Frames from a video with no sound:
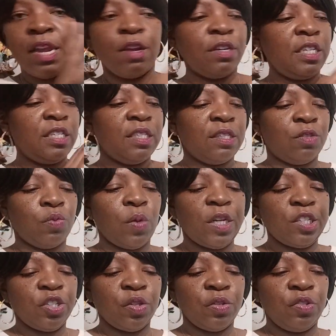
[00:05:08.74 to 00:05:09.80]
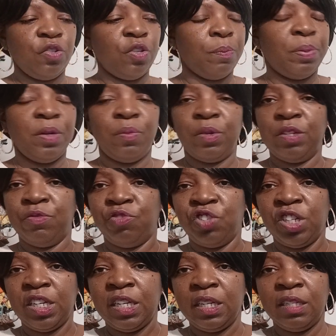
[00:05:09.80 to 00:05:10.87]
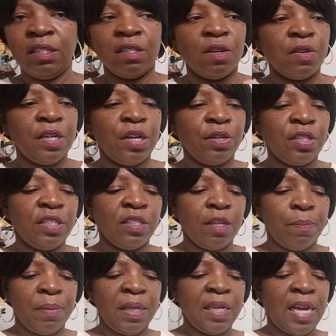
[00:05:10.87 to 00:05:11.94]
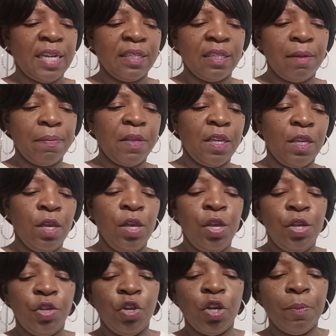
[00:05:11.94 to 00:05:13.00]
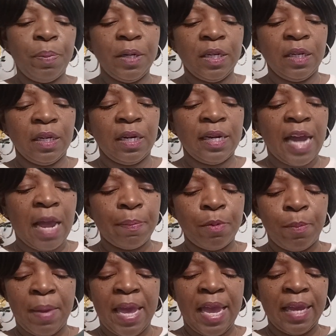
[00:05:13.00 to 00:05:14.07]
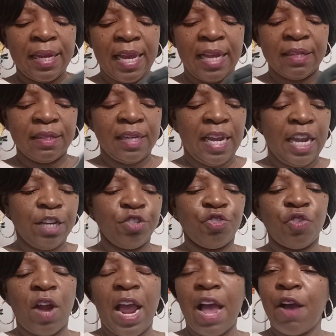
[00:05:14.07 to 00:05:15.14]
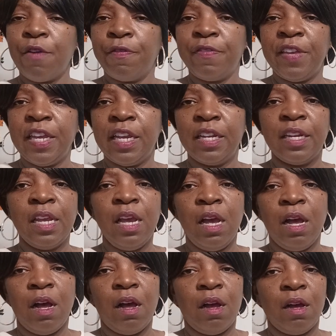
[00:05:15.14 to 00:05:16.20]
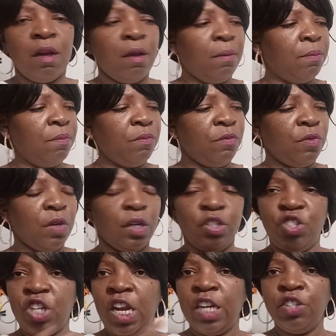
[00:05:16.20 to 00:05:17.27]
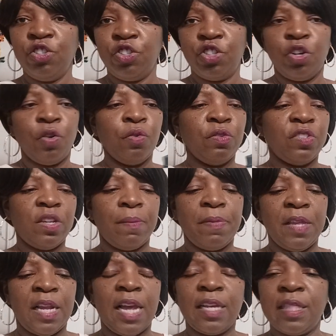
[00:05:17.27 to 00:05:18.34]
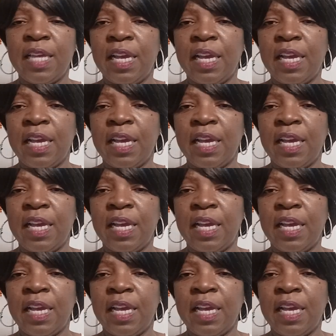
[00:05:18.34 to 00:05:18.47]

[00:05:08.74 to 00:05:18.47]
here, these sweatshirts you can put with jeans on there. This can be like something you can put in a diaper bag as an extra outfit, um, a change of shirt, something like